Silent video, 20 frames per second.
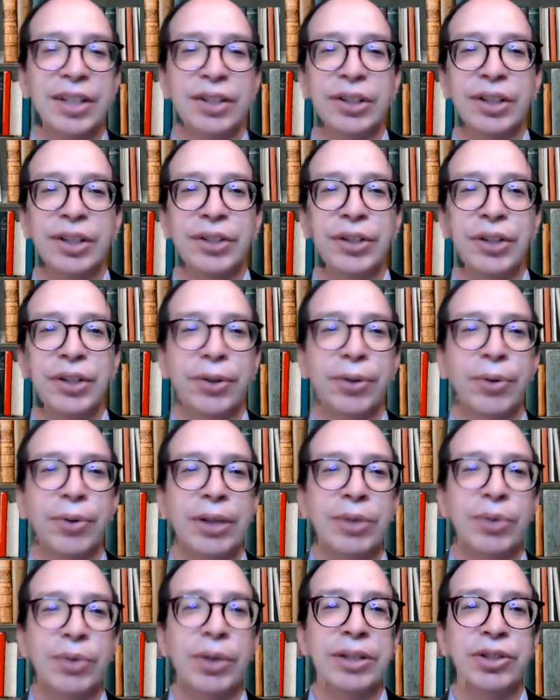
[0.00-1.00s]
another
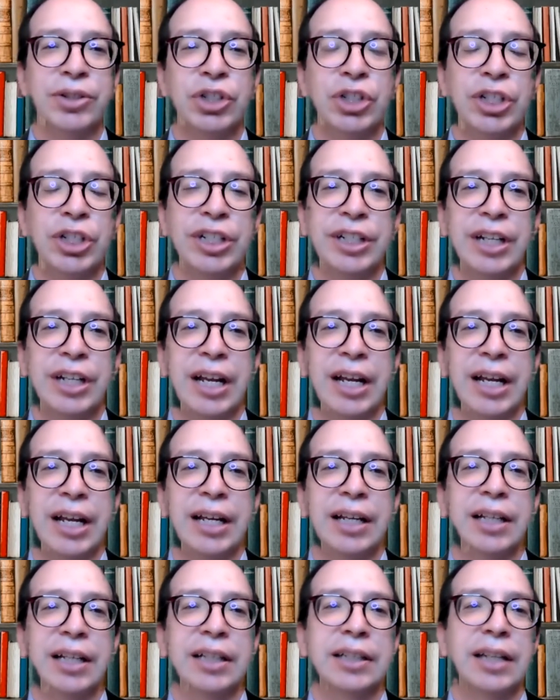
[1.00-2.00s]
great question,
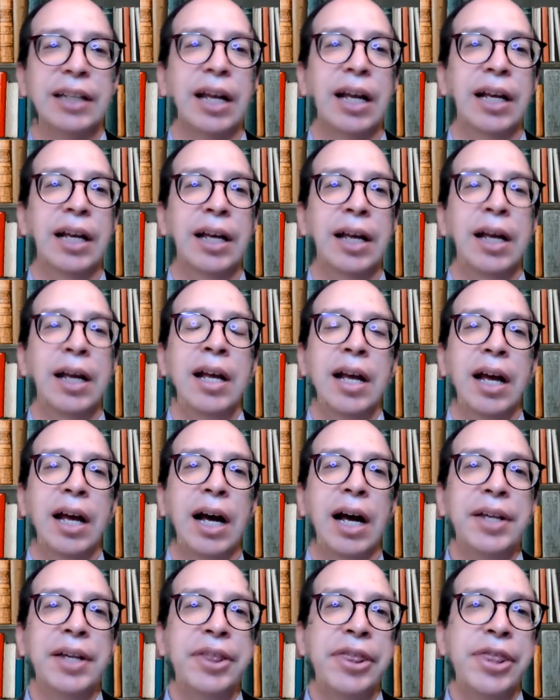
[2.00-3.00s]
and I
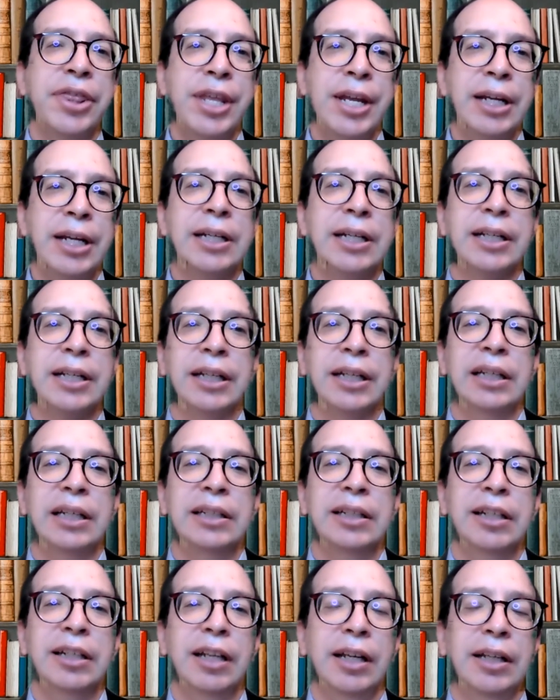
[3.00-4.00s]
think
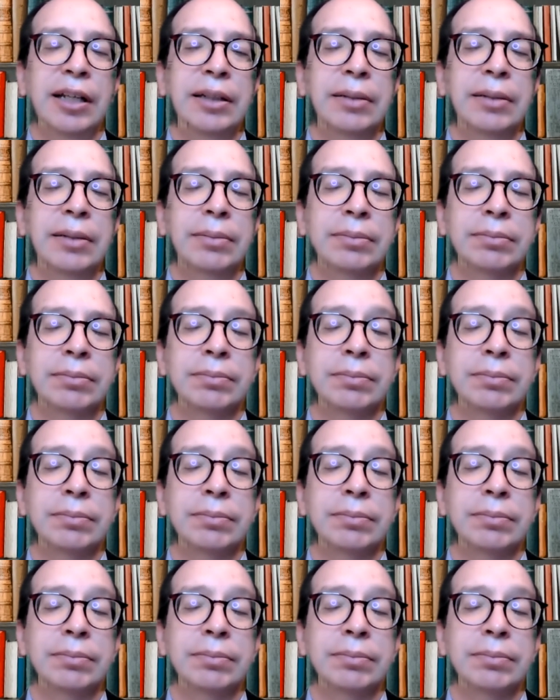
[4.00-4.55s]
in